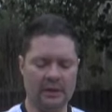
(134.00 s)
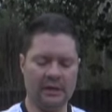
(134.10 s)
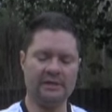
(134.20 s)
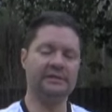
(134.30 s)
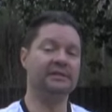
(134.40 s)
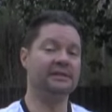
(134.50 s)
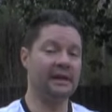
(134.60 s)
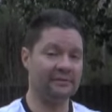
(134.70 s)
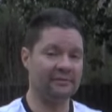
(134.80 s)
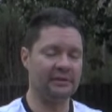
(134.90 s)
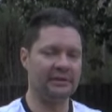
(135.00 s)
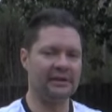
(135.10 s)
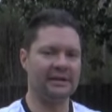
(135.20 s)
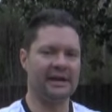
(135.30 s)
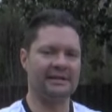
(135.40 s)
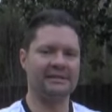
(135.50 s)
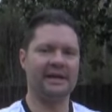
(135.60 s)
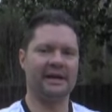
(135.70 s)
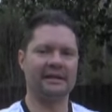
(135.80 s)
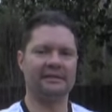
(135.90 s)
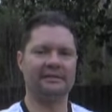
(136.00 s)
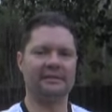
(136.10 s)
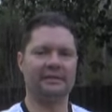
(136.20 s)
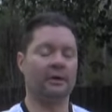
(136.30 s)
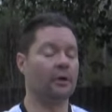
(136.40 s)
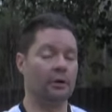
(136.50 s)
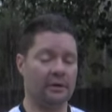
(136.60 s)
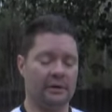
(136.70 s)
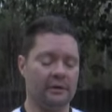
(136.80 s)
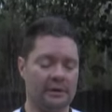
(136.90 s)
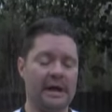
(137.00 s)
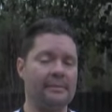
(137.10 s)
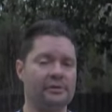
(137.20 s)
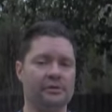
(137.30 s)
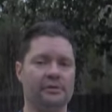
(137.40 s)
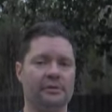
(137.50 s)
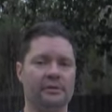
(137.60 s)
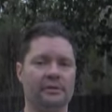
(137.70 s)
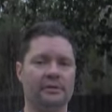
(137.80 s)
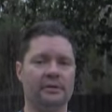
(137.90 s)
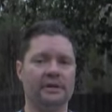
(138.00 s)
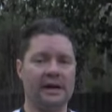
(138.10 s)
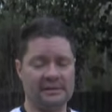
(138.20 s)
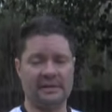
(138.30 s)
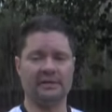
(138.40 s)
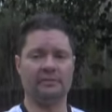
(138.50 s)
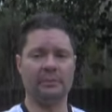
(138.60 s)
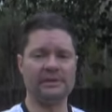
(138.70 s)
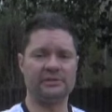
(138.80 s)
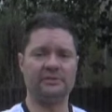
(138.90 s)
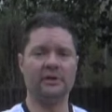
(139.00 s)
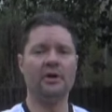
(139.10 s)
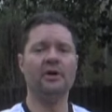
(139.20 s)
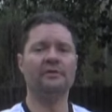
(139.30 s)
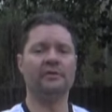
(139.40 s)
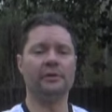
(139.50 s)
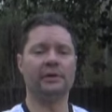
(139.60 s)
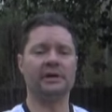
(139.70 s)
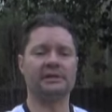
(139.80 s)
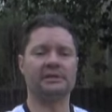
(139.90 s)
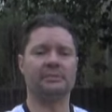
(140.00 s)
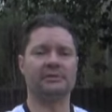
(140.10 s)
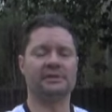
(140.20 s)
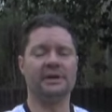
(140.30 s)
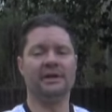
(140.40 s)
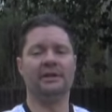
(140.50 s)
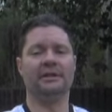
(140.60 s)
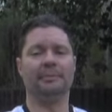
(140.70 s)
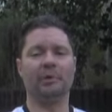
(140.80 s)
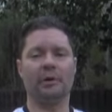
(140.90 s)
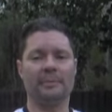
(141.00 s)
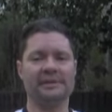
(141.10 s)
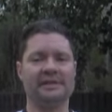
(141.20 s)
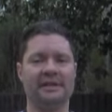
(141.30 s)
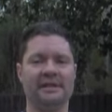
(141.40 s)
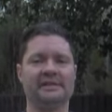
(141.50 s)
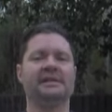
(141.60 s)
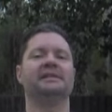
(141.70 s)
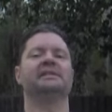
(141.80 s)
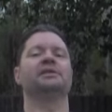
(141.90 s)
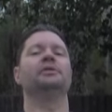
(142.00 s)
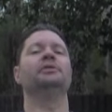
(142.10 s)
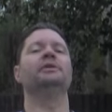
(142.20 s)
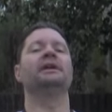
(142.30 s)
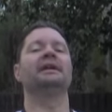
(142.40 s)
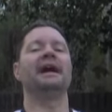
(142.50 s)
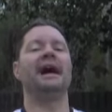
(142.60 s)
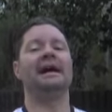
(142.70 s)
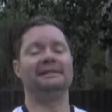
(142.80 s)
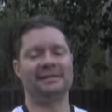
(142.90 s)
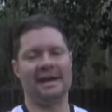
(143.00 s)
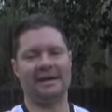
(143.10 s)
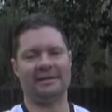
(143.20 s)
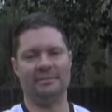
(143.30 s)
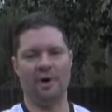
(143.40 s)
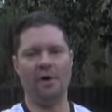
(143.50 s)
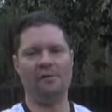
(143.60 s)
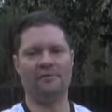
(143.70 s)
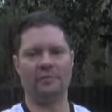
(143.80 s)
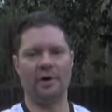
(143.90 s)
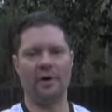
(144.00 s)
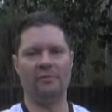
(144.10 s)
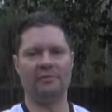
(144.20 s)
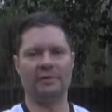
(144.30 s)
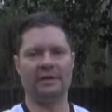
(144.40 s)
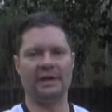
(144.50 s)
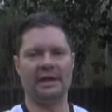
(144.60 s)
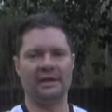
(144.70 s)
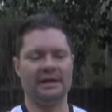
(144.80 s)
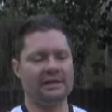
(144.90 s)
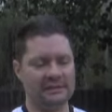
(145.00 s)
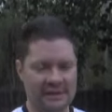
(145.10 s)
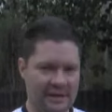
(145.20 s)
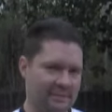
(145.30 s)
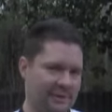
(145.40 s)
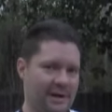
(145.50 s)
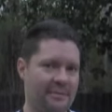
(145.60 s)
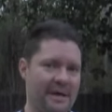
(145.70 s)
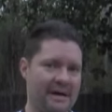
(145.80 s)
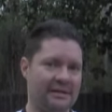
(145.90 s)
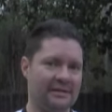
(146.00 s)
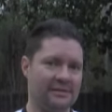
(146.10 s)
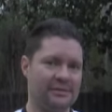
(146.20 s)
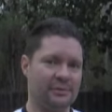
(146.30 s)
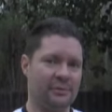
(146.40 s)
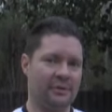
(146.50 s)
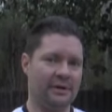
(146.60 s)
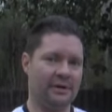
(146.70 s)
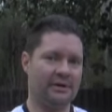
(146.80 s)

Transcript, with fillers: And definitely contact or, or, or capture your contact information for your customers. The purpose of this is so you can contact them over and over again to get them to come back into the store